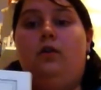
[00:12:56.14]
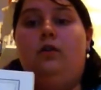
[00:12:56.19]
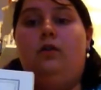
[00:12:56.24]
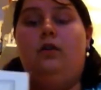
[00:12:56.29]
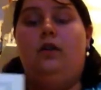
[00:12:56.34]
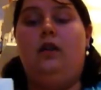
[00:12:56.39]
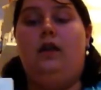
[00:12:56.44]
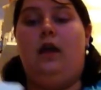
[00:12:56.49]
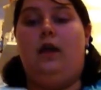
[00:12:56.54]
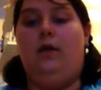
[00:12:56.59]

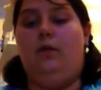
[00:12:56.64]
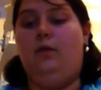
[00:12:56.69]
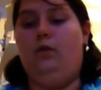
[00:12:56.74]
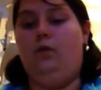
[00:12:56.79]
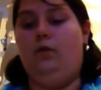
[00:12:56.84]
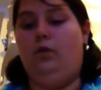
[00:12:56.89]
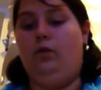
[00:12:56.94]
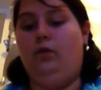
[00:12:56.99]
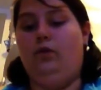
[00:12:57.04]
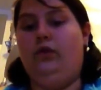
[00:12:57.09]
you know,
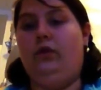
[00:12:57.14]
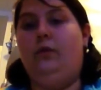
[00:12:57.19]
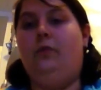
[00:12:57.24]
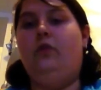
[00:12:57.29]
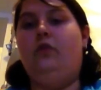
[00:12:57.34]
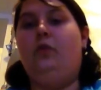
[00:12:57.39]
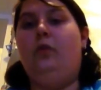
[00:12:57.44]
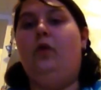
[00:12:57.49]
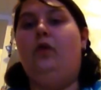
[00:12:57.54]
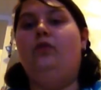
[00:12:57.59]
or some
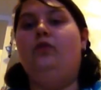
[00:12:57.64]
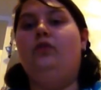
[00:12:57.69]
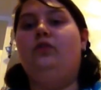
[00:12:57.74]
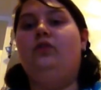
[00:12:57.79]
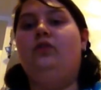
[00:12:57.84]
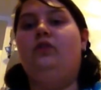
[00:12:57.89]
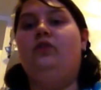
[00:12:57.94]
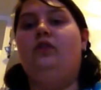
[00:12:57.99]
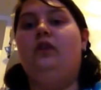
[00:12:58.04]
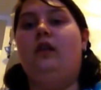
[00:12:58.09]

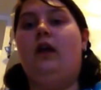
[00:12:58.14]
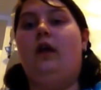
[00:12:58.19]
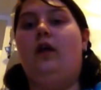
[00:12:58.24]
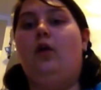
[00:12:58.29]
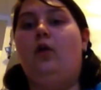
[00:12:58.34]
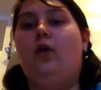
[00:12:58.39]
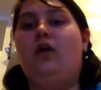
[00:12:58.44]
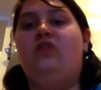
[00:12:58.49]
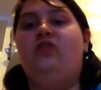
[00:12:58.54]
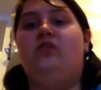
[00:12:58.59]
response, you know,
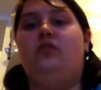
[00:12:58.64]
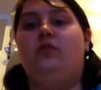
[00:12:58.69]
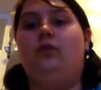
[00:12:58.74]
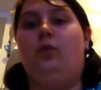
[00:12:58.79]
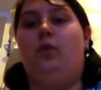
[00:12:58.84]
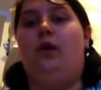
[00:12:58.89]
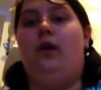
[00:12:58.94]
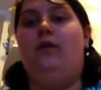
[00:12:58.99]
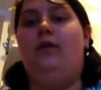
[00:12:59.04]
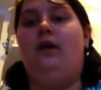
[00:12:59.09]
questions or
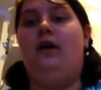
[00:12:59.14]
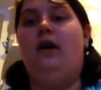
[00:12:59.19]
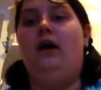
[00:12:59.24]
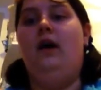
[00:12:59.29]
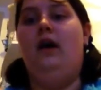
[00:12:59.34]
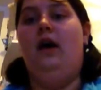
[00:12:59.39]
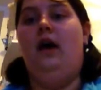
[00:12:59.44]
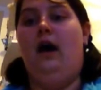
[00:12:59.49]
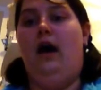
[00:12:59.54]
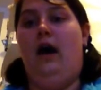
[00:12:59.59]
whatever,
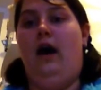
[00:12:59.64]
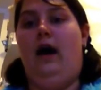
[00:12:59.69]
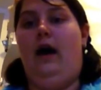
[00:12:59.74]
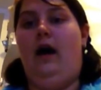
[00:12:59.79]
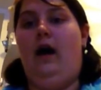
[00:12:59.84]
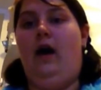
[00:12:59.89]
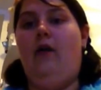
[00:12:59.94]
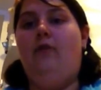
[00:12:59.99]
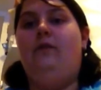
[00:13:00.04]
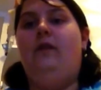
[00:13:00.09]

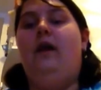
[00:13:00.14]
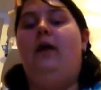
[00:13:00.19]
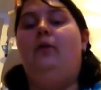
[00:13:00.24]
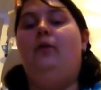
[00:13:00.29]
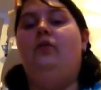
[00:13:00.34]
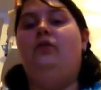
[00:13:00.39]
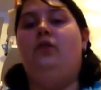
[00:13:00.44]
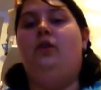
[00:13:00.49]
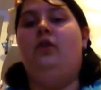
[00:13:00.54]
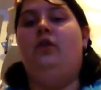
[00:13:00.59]
hopefully I will
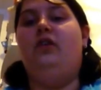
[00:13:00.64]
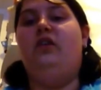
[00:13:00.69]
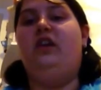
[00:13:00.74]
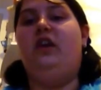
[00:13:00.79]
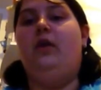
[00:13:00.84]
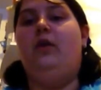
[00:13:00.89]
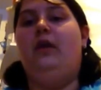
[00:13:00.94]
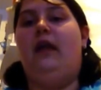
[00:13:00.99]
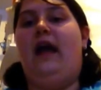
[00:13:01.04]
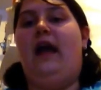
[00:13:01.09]
do a
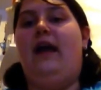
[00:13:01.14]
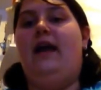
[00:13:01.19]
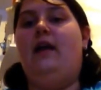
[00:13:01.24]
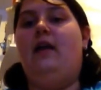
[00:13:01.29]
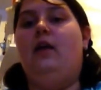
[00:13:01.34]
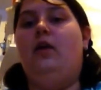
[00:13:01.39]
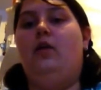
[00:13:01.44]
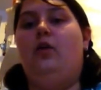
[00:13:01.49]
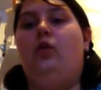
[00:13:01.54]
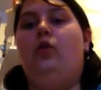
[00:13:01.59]
Q&A
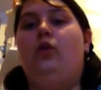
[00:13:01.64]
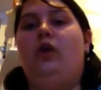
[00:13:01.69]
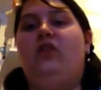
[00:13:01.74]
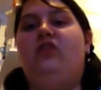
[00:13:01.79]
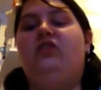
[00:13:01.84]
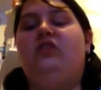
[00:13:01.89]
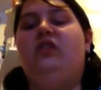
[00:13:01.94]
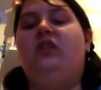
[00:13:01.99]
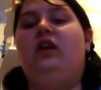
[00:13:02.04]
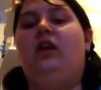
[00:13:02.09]
or
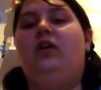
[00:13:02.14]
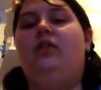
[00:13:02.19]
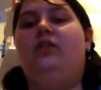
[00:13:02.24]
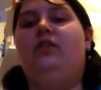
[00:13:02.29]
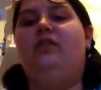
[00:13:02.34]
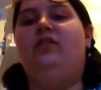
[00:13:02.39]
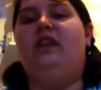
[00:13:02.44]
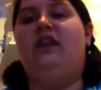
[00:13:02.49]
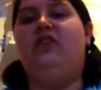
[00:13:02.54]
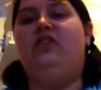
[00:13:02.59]
question and answer
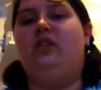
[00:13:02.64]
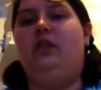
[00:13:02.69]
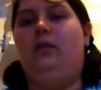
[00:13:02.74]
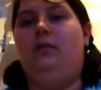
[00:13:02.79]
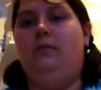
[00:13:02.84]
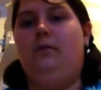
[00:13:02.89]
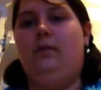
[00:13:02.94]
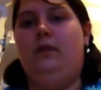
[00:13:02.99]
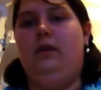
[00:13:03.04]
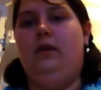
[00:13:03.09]
session.
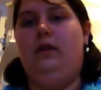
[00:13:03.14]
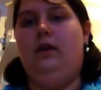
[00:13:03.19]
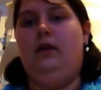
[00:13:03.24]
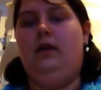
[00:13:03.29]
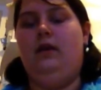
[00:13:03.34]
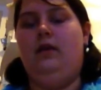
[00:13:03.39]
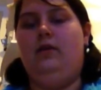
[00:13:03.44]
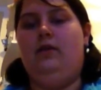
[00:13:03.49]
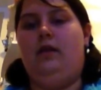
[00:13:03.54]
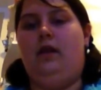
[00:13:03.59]

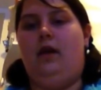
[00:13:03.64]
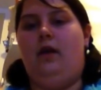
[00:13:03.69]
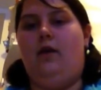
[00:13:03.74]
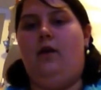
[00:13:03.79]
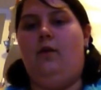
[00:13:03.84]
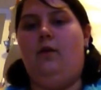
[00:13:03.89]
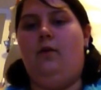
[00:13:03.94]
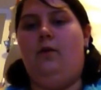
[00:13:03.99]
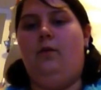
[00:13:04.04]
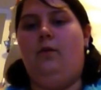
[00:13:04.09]

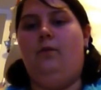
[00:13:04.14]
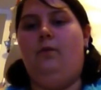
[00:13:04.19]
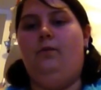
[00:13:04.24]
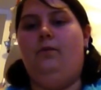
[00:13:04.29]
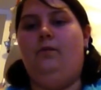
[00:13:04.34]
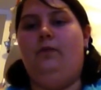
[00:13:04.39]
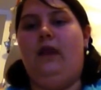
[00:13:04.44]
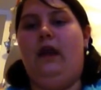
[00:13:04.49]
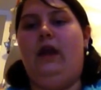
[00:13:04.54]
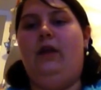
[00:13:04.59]
So
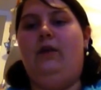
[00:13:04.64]
the only